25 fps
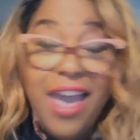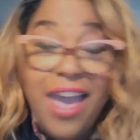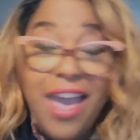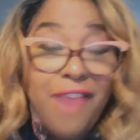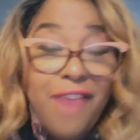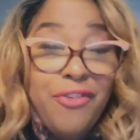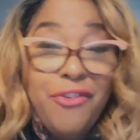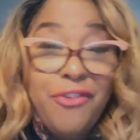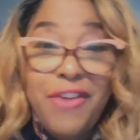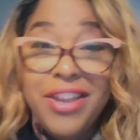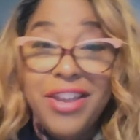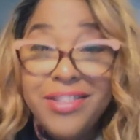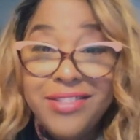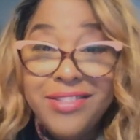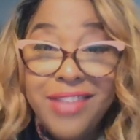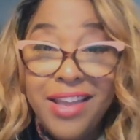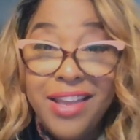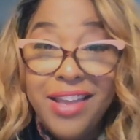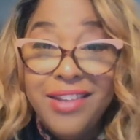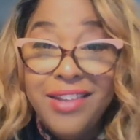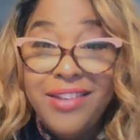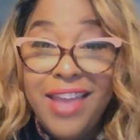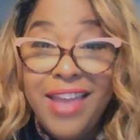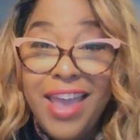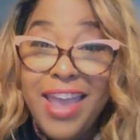Have a great
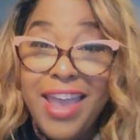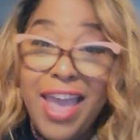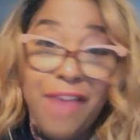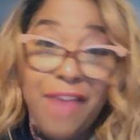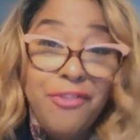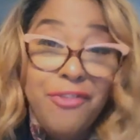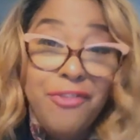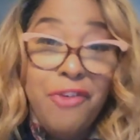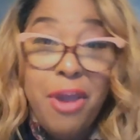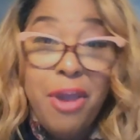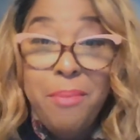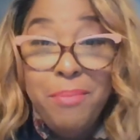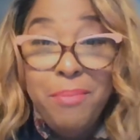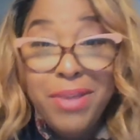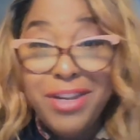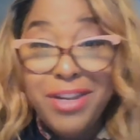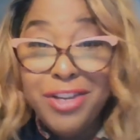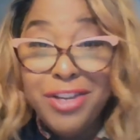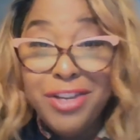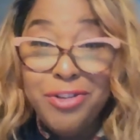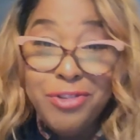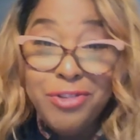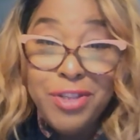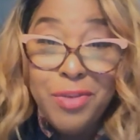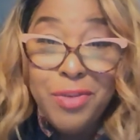Sunday. Have a great
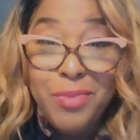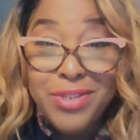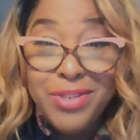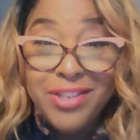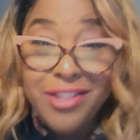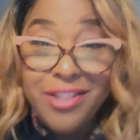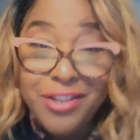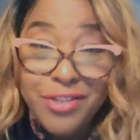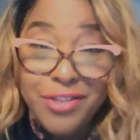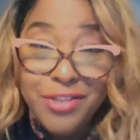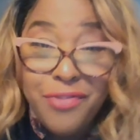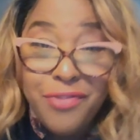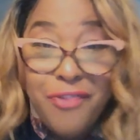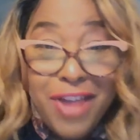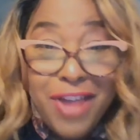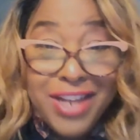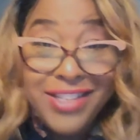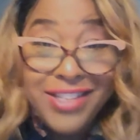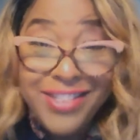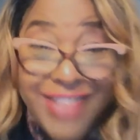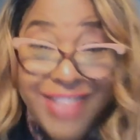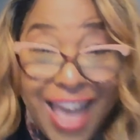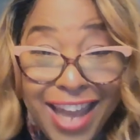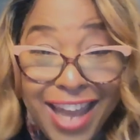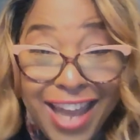Monday, Tuesday, Wednesday, Thursday, Friday,
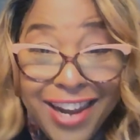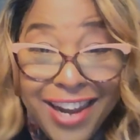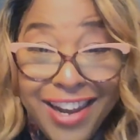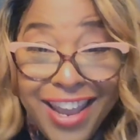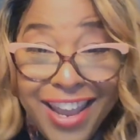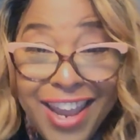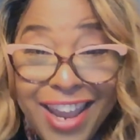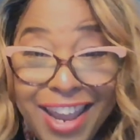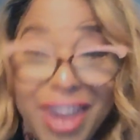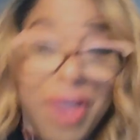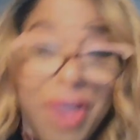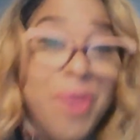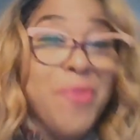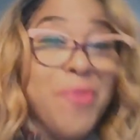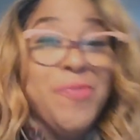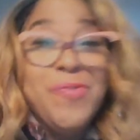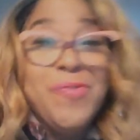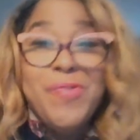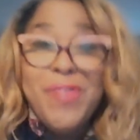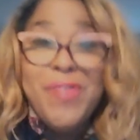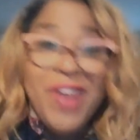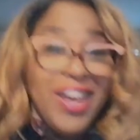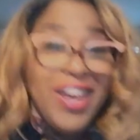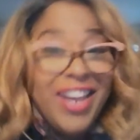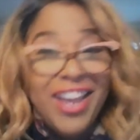Saturday,
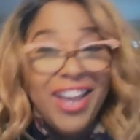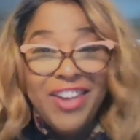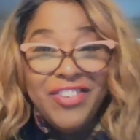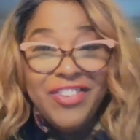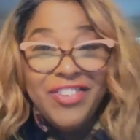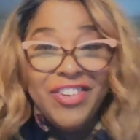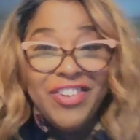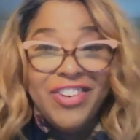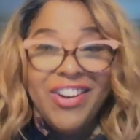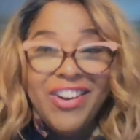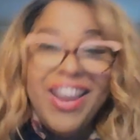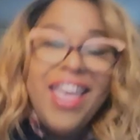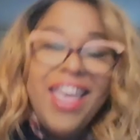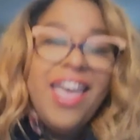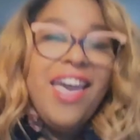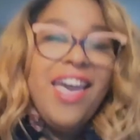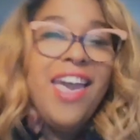whatever.